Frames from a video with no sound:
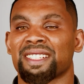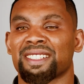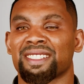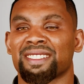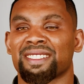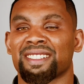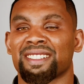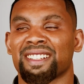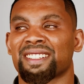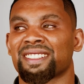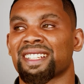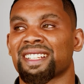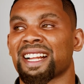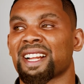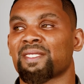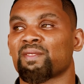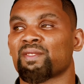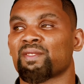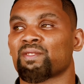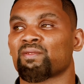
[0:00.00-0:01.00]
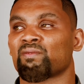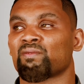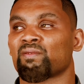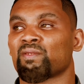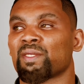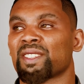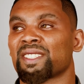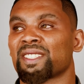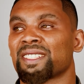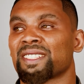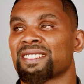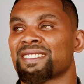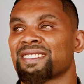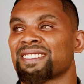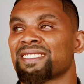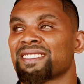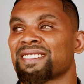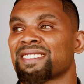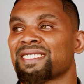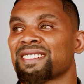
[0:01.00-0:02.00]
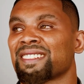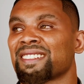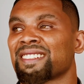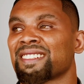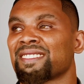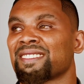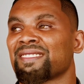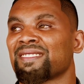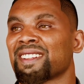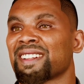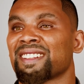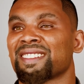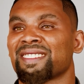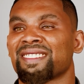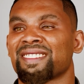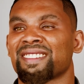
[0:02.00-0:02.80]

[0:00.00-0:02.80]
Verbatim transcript: That's the Android phone, right?